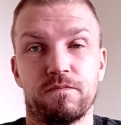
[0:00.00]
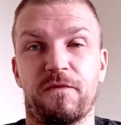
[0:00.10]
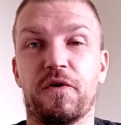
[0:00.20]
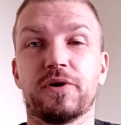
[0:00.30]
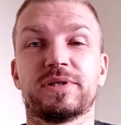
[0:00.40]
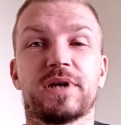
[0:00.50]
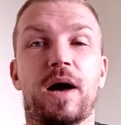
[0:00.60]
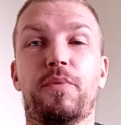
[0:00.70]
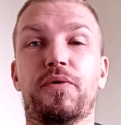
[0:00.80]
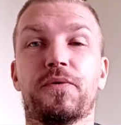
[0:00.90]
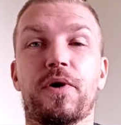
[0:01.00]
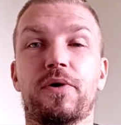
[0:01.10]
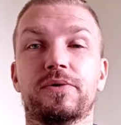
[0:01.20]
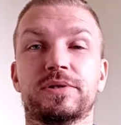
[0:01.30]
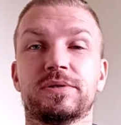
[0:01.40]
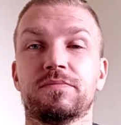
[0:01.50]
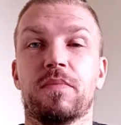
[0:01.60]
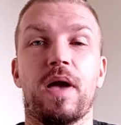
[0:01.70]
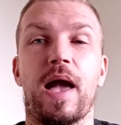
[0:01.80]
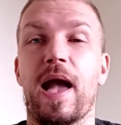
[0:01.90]
First couple throws,
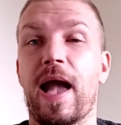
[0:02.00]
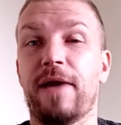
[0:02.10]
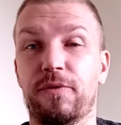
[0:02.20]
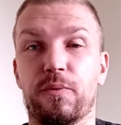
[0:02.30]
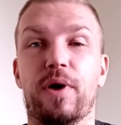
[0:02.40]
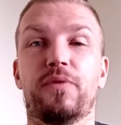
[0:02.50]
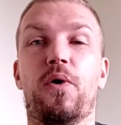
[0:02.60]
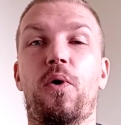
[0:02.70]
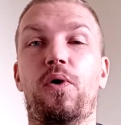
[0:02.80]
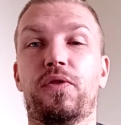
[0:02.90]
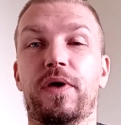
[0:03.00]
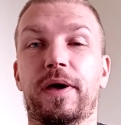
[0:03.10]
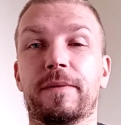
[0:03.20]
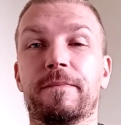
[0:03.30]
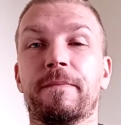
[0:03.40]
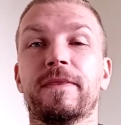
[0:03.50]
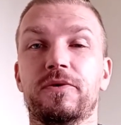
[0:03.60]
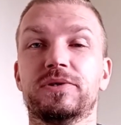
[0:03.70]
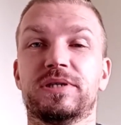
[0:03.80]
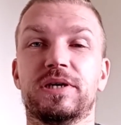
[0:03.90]
and throughout the whole thing,
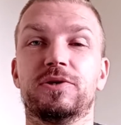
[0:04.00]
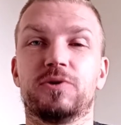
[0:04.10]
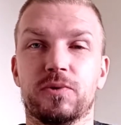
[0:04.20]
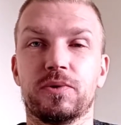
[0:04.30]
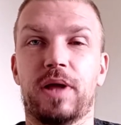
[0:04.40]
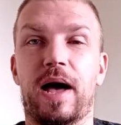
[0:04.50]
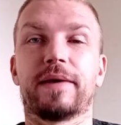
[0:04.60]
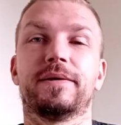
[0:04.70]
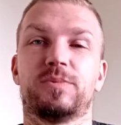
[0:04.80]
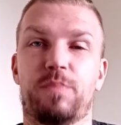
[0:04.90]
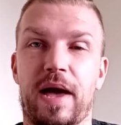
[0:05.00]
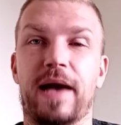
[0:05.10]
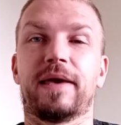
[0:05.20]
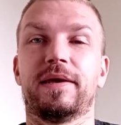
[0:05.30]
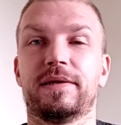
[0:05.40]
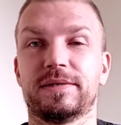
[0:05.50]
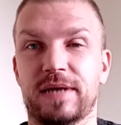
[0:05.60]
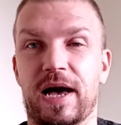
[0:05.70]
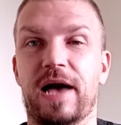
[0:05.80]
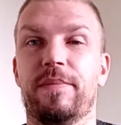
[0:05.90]
you see Drew Lock is back in his
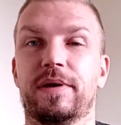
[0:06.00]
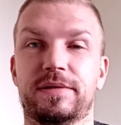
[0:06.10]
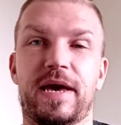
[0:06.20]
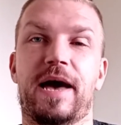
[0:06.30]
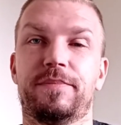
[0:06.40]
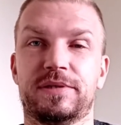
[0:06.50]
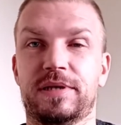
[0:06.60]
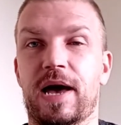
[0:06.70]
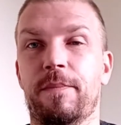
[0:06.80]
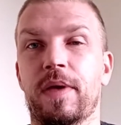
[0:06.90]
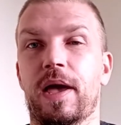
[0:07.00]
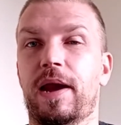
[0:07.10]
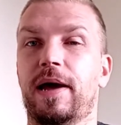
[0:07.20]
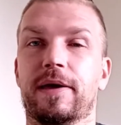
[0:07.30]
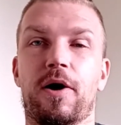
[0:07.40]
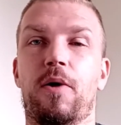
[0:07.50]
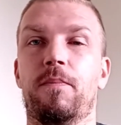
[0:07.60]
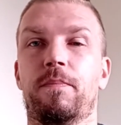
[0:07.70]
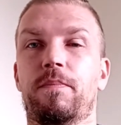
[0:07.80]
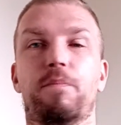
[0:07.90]
timing tap step. And I
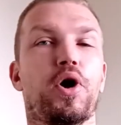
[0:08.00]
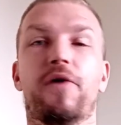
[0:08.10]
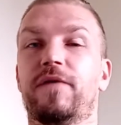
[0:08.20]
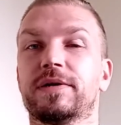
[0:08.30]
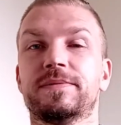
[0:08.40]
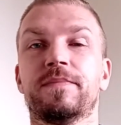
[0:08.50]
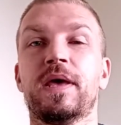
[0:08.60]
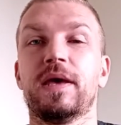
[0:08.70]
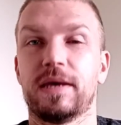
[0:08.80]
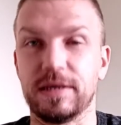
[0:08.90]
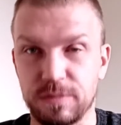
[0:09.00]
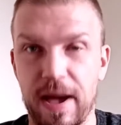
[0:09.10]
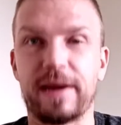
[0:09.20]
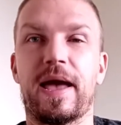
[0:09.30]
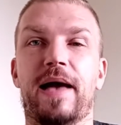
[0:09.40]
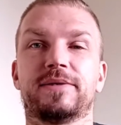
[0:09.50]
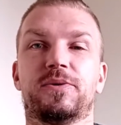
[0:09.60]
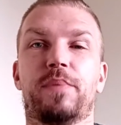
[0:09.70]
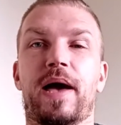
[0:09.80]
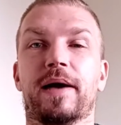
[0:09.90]
go, perfect. He's Matt
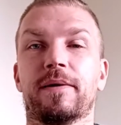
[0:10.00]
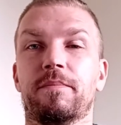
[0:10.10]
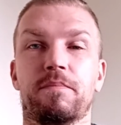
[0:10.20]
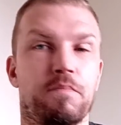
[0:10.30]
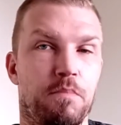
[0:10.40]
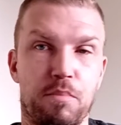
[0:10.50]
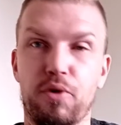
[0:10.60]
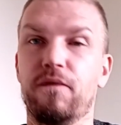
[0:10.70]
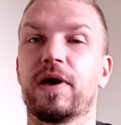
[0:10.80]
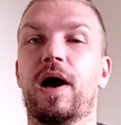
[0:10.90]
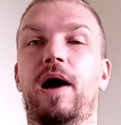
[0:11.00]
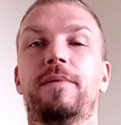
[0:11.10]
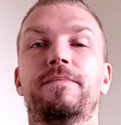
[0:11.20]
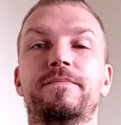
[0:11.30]
Hasselbeck. Moving on.